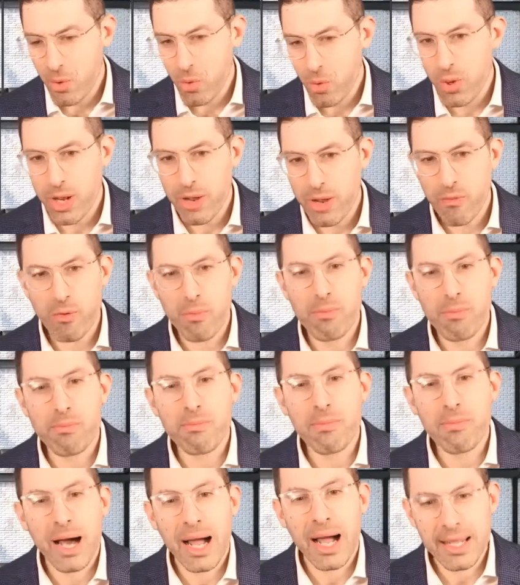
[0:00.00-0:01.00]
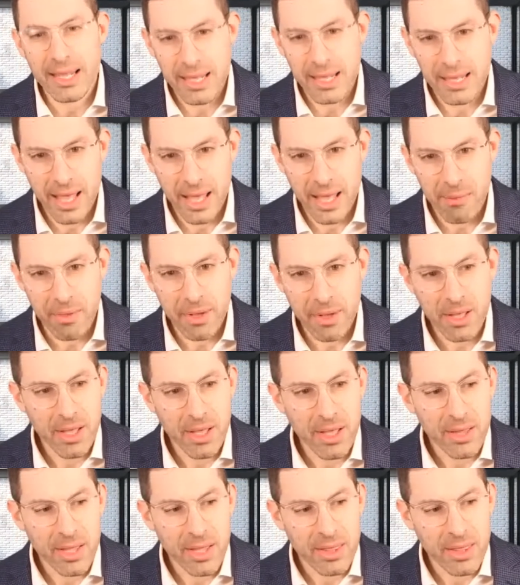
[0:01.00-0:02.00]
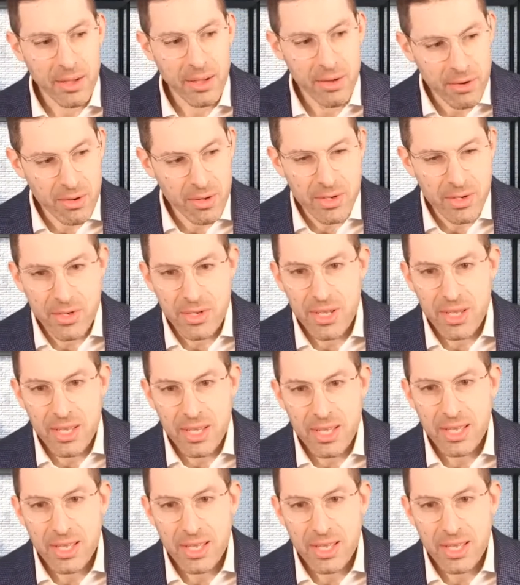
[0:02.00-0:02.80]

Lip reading: would have reminded them that there is,